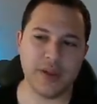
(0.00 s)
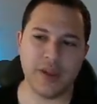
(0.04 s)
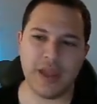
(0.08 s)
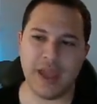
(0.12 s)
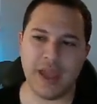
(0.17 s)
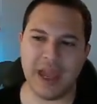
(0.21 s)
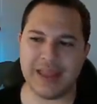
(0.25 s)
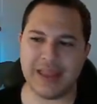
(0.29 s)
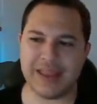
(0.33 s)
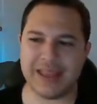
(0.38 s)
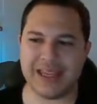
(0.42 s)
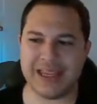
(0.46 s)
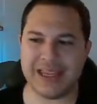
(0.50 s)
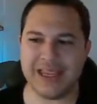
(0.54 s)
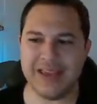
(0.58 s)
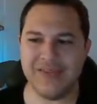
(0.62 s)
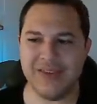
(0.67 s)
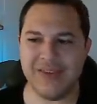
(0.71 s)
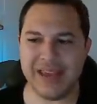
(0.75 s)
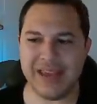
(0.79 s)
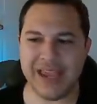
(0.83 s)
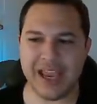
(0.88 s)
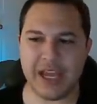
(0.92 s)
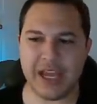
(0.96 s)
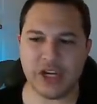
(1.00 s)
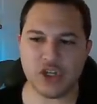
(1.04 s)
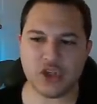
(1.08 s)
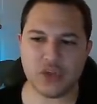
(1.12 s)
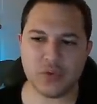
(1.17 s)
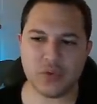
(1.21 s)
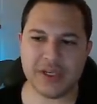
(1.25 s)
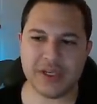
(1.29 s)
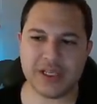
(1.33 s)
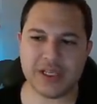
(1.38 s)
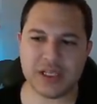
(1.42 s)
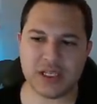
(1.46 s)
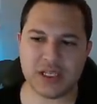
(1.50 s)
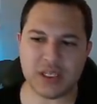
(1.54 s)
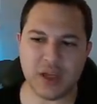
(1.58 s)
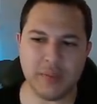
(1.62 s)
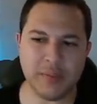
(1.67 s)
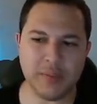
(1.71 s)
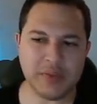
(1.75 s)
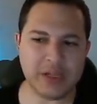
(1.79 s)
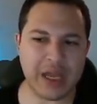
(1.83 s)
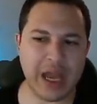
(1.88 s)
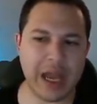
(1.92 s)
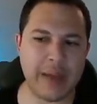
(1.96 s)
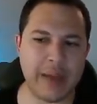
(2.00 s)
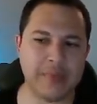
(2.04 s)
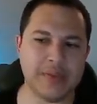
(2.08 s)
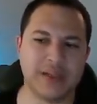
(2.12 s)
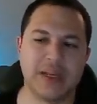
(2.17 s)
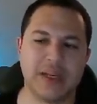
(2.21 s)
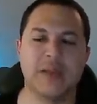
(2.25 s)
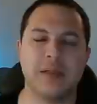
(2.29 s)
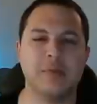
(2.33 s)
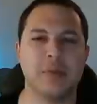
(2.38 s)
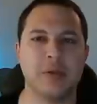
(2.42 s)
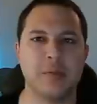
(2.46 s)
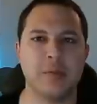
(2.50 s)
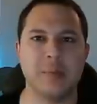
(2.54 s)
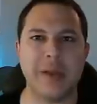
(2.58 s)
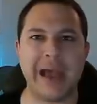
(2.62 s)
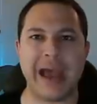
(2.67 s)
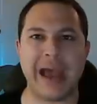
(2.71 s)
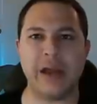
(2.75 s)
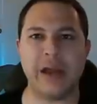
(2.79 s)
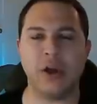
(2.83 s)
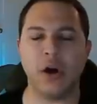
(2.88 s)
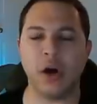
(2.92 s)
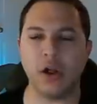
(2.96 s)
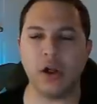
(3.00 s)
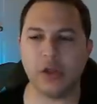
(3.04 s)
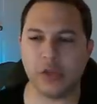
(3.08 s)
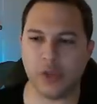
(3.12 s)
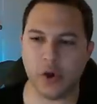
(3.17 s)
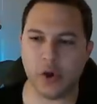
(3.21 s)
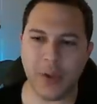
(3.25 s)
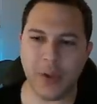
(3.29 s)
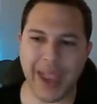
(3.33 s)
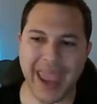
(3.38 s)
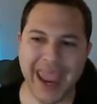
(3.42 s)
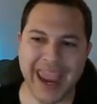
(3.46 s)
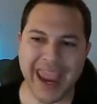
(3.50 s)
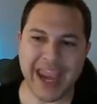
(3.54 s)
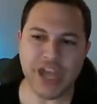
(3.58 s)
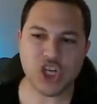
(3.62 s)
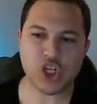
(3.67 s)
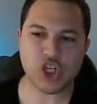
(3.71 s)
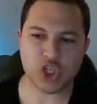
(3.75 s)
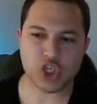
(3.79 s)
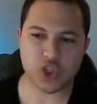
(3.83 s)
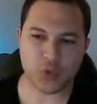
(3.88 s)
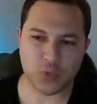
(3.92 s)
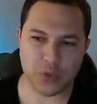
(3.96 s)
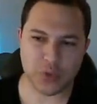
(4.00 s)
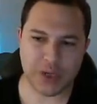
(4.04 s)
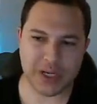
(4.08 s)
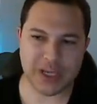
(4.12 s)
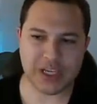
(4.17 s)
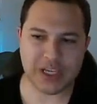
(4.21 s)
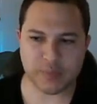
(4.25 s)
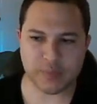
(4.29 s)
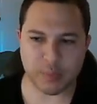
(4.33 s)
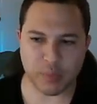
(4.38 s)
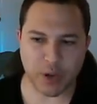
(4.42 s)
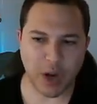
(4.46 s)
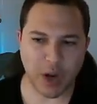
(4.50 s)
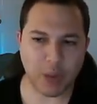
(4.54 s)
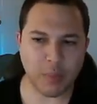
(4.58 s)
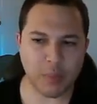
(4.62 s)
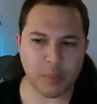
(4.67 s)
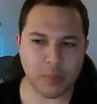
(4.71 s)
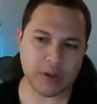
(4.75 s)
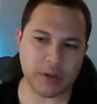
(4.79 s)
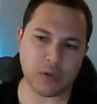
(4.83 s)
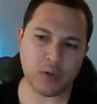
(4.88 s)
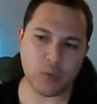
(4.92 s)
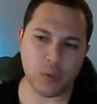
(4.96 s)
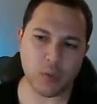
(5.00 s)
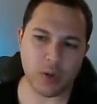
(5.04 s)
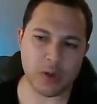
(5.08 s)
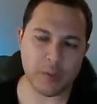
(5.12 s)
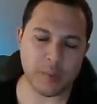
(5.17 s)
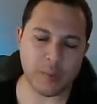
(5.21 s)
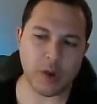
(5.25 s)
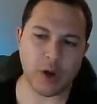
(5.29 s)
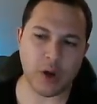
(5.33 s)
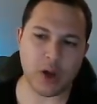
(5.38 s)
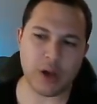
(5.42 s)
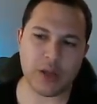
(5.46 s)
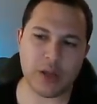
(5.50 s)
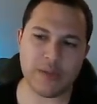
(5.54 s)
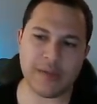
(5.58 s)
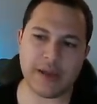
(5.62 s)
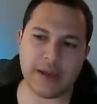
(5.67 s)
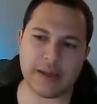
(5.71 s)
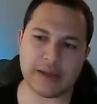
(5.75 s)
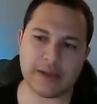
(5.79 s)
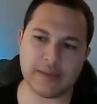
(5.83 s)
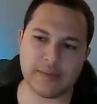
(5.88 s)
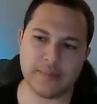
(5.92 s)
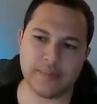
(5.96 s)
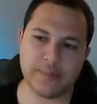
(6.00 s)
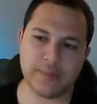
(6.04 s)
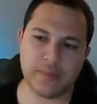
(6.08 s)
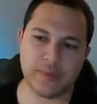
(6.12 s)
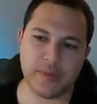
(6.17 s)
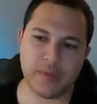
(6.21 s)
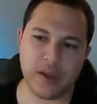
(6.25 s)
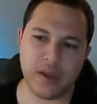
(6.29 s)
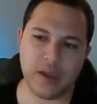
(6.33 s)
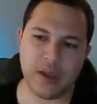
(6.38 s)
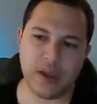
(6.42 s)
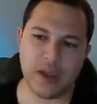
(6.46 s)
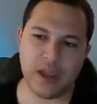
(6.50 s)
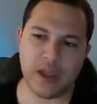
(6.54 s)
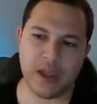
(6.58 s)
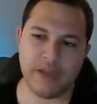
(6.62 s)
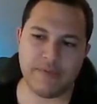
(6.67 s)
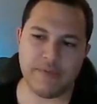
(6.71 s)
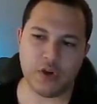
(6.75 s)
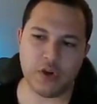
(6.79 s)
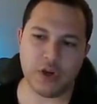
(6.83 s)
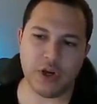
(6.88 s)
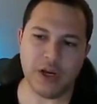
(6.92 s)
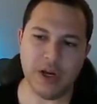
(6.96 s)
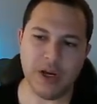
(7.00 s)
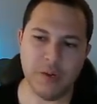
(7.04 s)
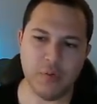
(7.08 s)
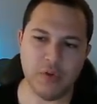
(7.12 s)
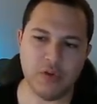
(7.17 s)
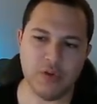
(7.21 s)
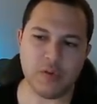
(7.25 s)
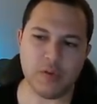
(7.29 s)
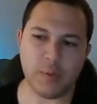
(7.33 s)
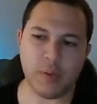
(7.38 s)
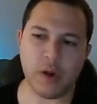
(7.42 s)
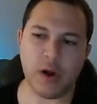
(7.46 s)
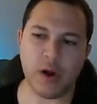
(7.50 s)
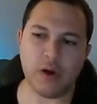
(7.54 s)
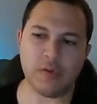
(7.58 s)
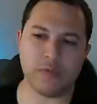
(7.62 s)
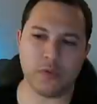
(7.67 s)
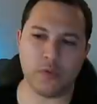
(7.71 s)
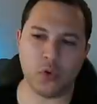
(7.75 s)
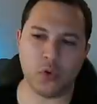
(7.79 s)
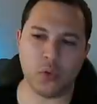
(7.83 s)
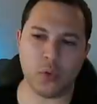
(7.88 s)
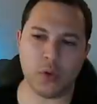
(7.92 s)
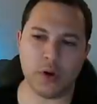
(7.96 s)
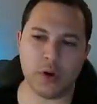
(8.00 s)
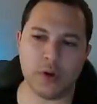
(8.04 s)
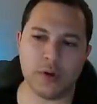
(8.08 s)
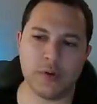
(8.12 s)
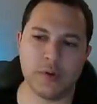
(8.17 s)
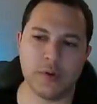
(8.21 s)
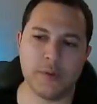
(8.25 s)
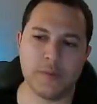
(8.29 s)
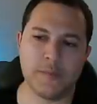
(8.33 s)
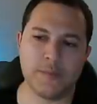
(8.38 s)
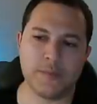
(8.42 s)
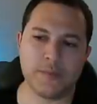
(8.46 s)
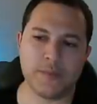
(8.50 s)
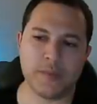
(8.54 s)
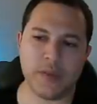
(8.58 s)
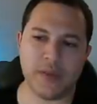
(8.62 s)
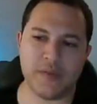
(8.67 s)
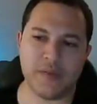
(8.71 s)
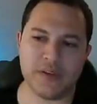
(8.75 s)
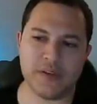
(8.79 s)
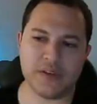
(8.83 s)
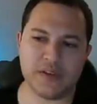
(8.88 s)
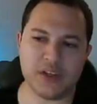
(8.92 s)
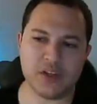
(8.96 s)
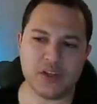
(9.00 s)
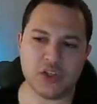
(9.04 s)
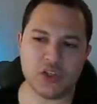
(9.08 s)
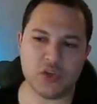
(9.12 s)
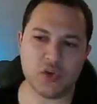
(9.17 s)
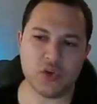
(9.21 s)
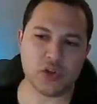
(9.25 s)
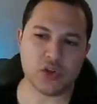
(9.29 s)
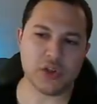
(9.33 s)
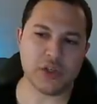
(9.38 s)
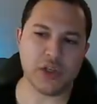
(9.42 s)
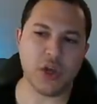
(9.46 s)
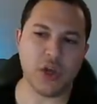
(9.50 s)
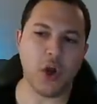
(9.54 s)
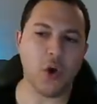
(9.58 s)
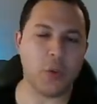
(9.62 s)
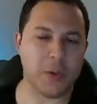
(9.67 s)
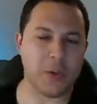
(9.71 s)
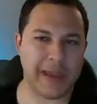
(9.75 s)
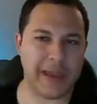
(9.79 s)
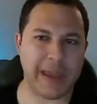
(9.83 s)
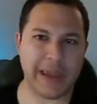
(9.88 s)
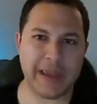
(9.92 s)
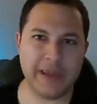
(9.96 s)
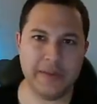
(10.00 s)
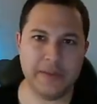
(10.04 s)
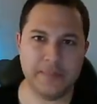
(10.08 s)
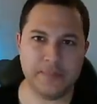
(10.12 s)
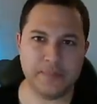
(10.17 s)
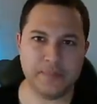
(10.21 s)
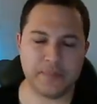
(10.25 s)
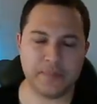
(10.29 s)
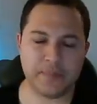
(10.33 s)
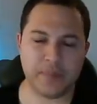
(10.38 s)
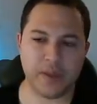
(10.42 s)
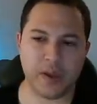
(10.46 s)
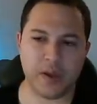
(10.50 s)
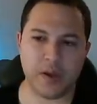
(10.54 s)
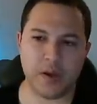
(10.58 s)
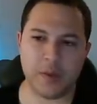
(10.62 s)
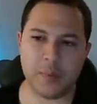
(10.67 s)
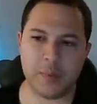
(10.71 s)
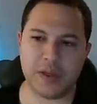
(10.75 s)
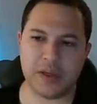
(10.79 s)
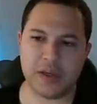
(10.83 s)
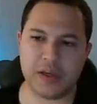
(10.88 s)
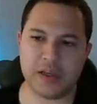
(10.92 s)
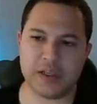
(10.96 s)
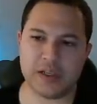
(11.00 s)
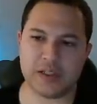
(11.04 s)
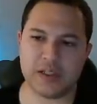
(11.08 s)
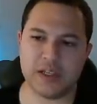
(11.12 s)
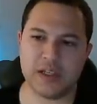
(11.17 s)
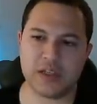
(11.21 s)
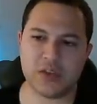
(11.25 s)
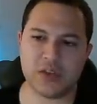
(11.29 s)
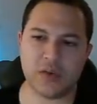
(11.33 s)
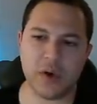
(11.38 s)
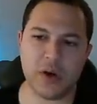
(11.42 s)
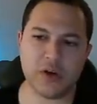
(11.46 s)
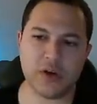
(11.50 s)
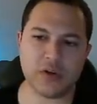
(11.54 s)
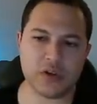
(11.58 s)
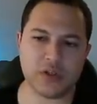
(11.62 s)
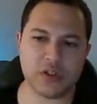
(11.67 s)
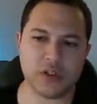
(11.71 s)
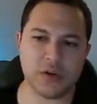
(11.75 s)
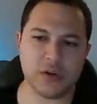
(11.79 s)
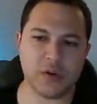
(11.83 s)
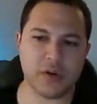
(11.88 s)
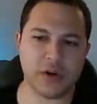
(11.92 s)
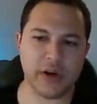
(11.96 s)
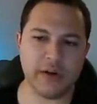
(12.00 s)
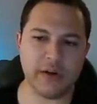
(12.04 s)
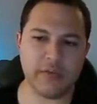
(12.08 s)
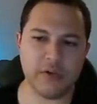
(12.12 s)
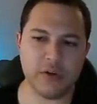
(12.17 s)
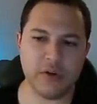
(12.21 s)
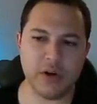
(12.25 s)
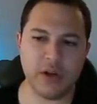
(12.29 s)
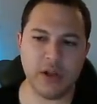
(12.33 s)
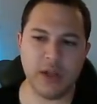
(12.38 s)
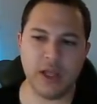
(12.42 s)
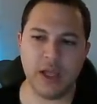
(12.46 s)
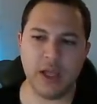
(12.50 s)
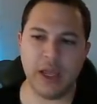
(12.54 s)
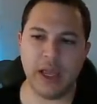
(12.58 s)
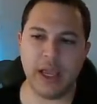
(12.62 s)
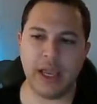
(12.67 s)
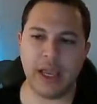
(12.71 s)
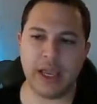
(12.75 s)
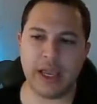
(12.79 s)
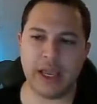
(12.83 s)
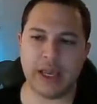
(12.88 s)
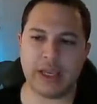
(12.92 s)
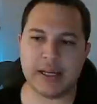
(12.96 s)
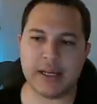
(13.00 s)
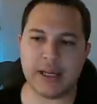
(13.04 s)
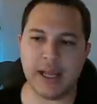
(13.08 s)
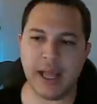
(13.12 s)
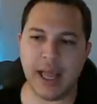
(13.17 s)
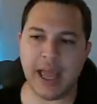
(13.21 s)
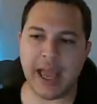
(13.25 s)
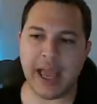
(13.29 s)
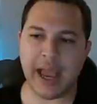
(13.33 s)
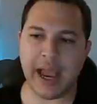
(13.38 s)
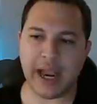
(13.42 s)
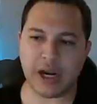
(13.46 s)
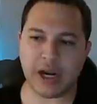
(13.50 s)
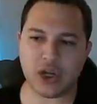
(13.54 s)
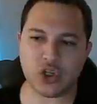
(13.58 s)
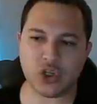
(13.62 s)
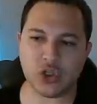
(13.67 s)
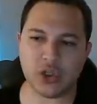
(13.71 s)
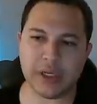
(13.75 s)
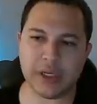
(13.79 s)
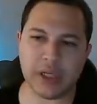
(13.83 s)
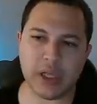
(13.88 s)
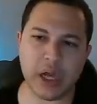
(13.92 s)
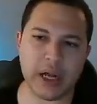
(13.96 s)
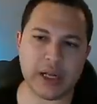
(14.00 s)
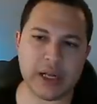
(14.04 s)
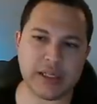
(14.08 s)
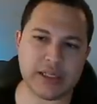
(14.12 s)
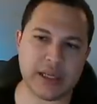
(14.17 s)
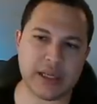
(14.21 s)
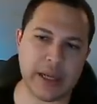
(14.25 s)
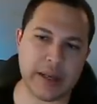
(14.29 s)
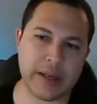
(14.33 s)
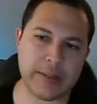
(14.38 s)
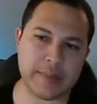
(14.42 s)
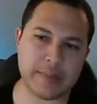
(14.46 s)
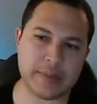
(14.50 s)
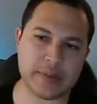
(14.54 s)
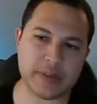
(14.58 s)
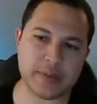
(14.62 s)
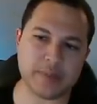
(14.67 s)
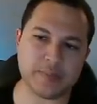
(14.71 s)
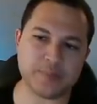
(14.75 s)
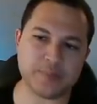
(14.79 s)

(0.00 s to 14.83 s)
And then even h3 sometimes can be bad, although h3 is probably the one pawn that if you're going to move a pawn forward, this is usually okay because these squares are still covered and actually a lot of times